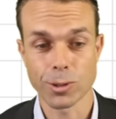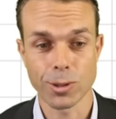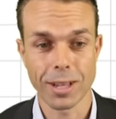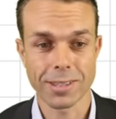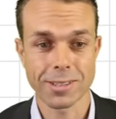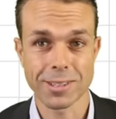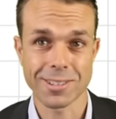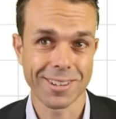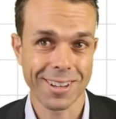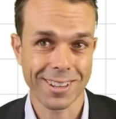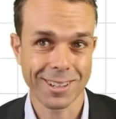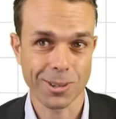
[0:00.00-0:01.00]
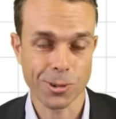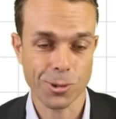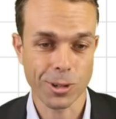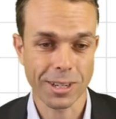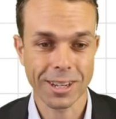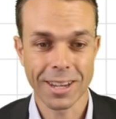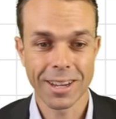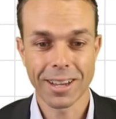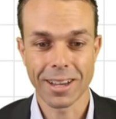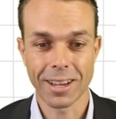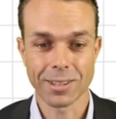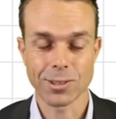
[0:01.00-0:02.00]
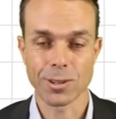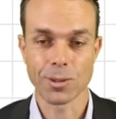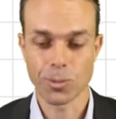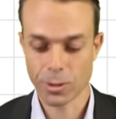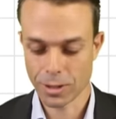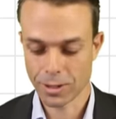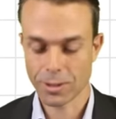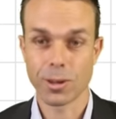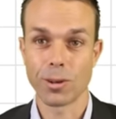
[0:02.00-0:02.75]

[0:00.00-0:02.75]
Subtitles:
So that's just another little trick so that we,